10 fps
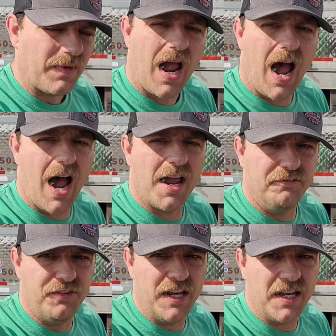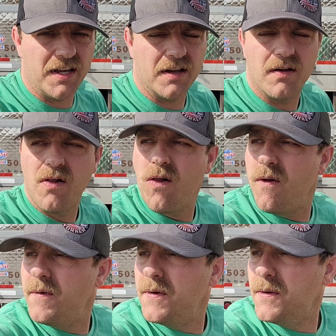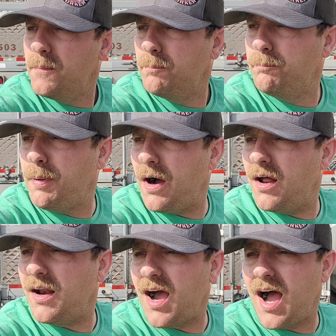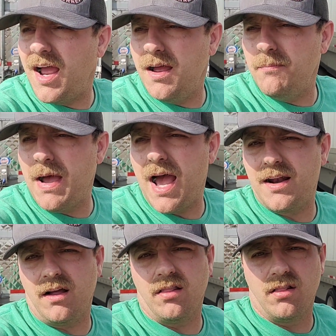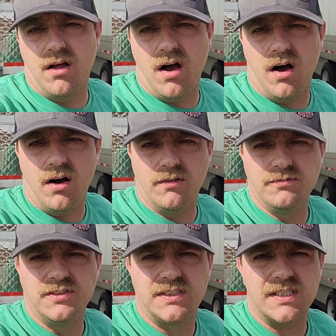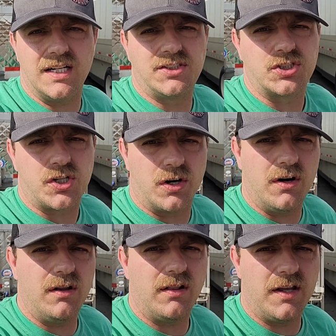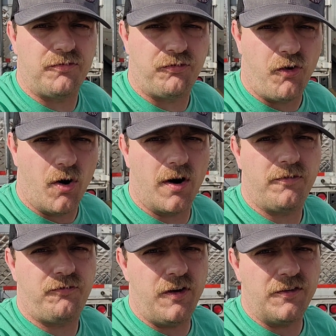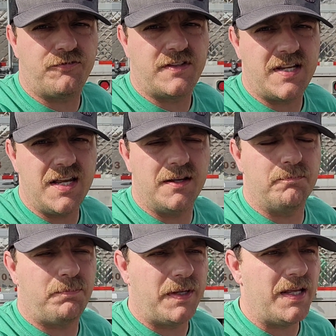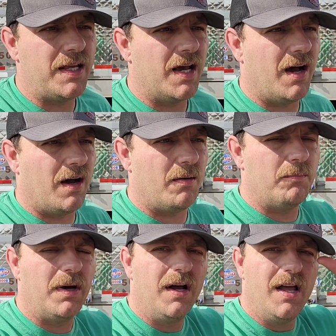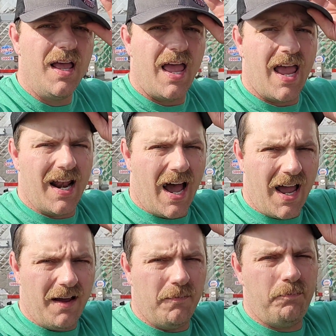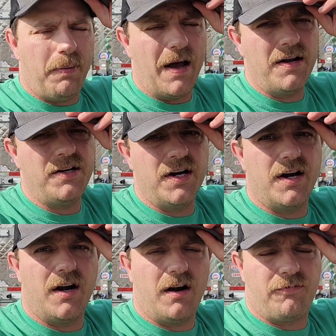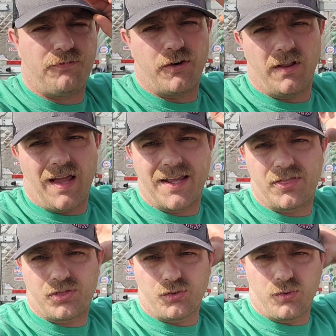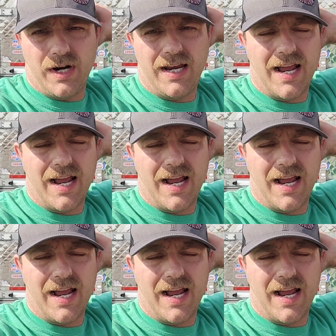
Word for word: High V. But I am at a Love's. It's currently 4.15 p.m. And I have been here for like three